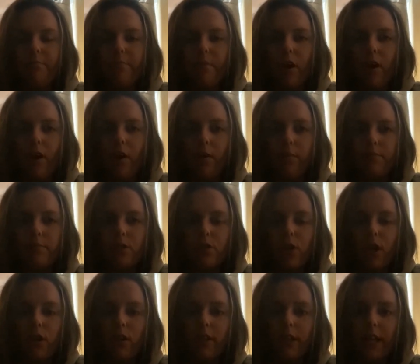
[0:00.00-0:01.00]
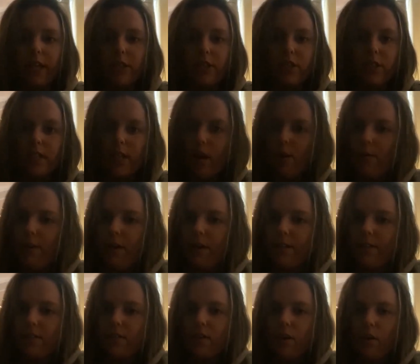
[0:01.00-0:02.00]
um, strong connections that
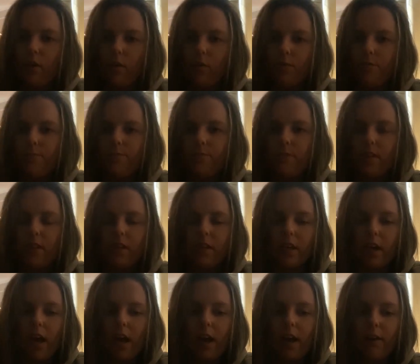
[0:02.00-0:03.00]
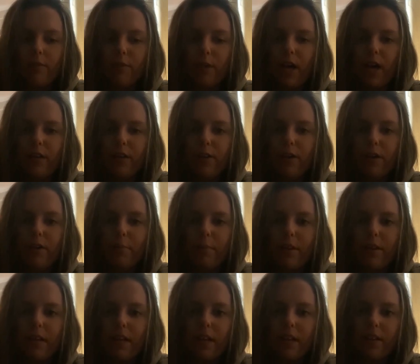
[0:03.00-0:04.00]
way, so I would highly
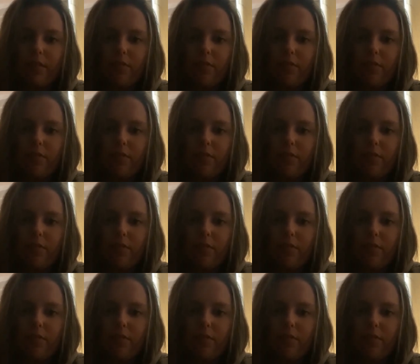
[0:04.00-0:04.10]
recommend getting